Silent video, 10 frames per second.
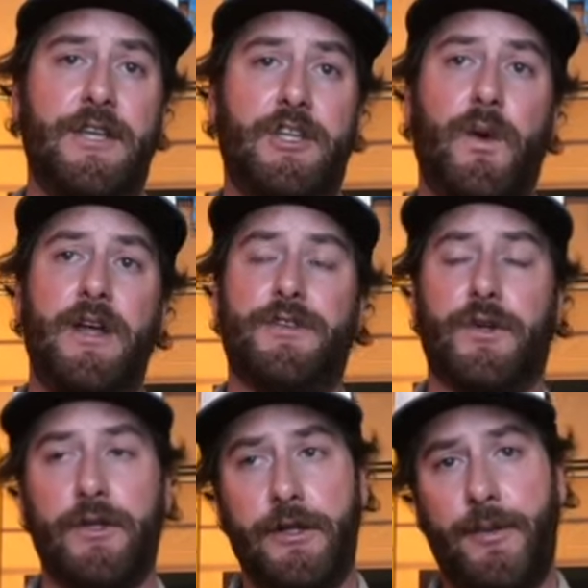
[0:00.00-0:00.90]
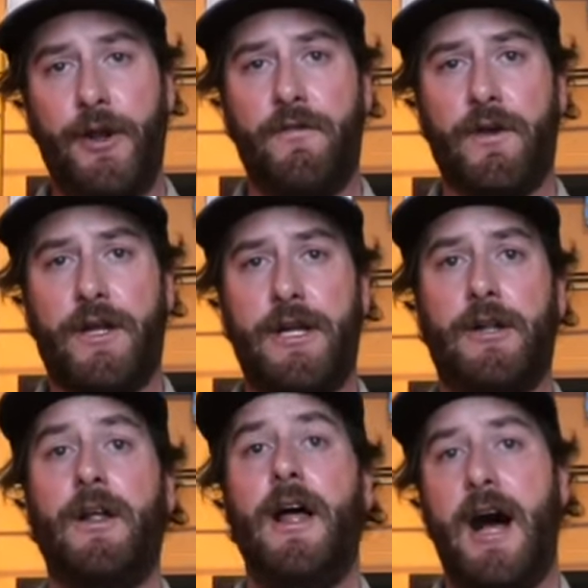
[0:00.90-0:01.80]
6 weights are a little bit
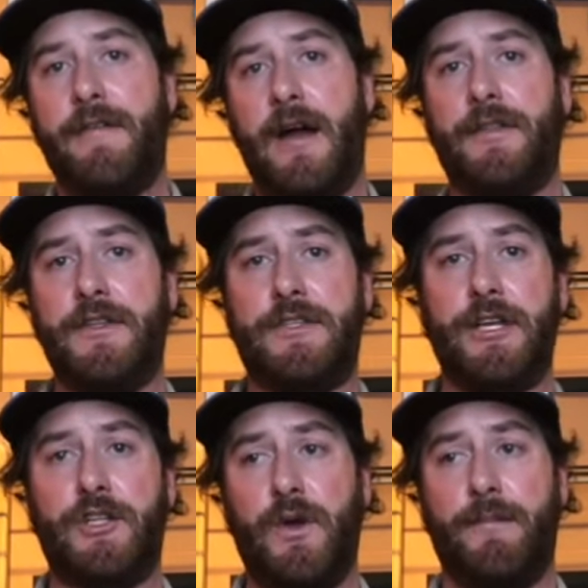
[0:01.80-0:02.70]
overkill. I've got a 9